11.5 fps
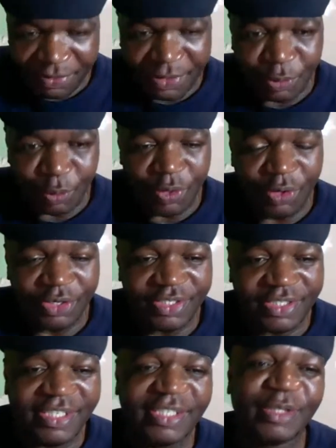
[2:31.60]
tichiona kuti
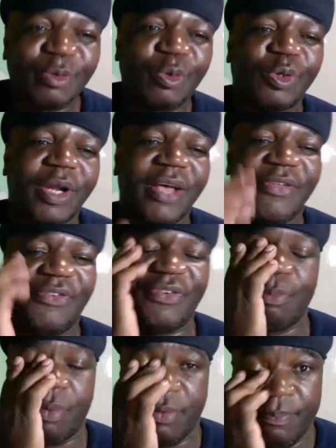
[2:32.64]
chii chiri kutora
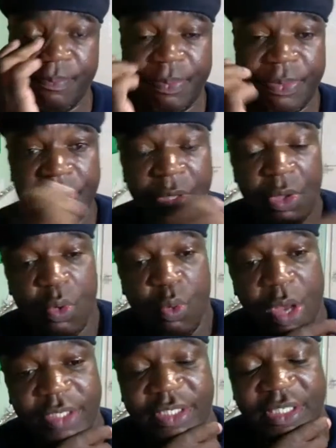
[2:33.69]
nzvimbo.
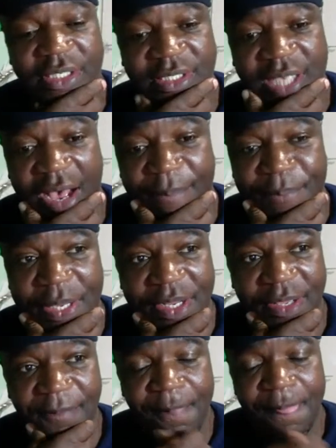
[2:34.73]
What is
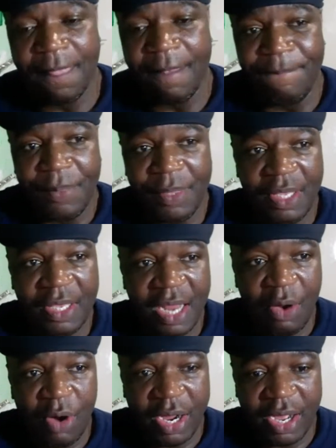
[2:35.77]
happening in
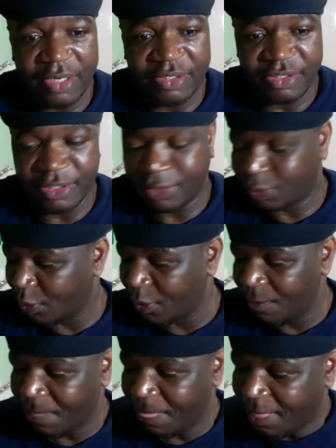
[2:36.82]
our country?
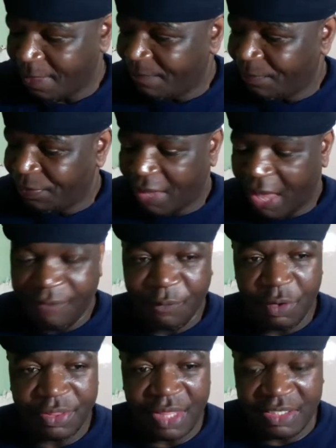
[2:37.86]
So I've
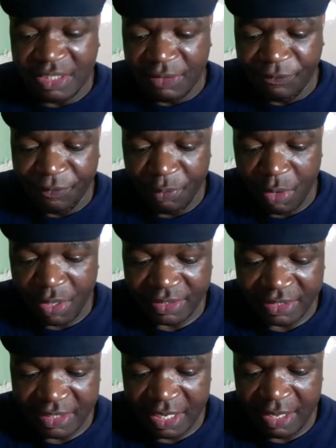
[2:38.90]
got 13
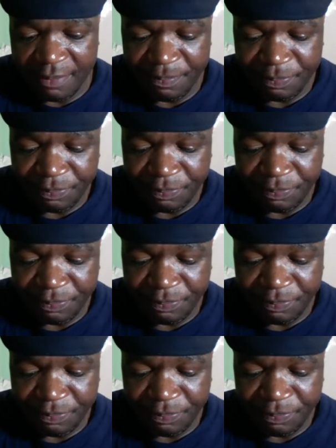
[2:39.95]
viewers here.